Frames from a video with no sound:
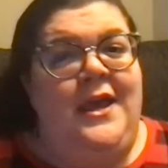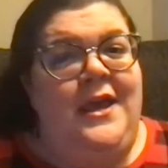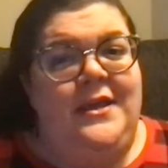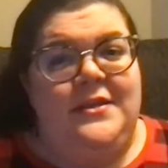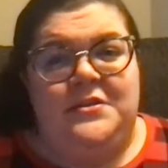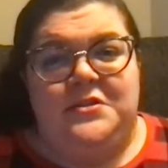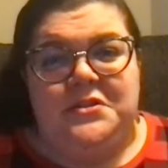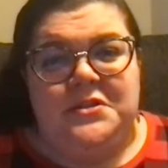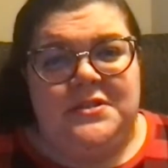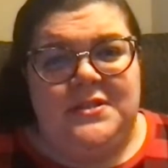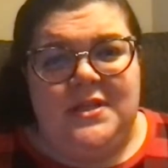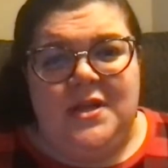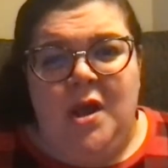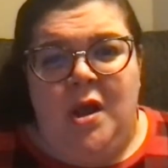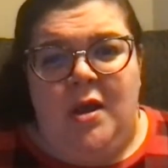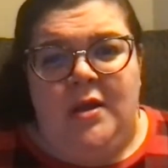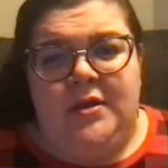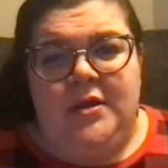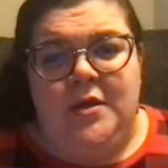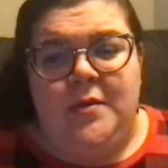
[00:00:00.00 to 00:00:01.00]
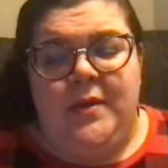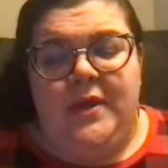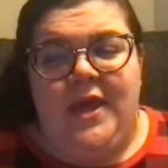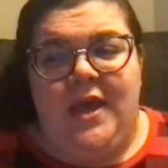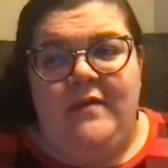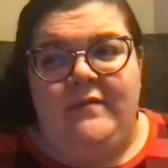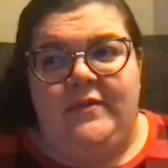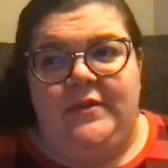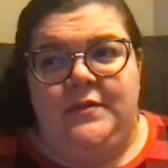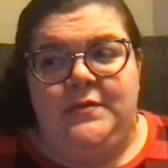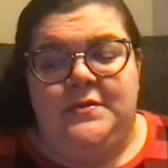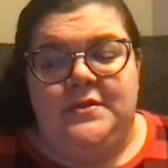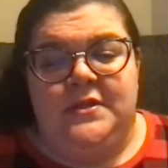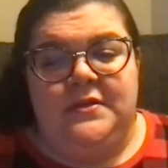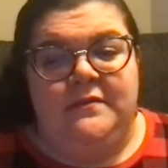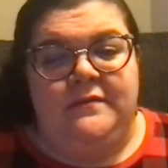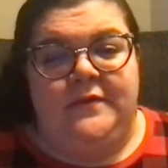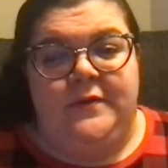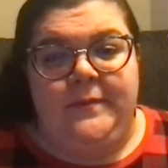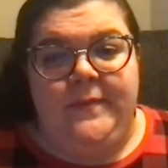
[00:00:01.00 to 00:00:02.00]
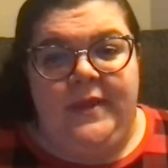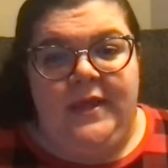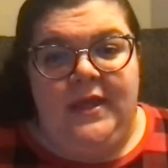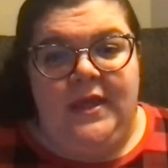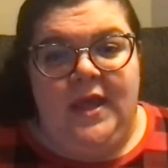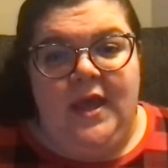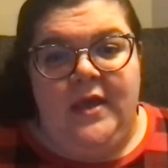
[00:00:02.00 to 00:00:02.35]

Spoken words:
it's just an ongoing evolution for me.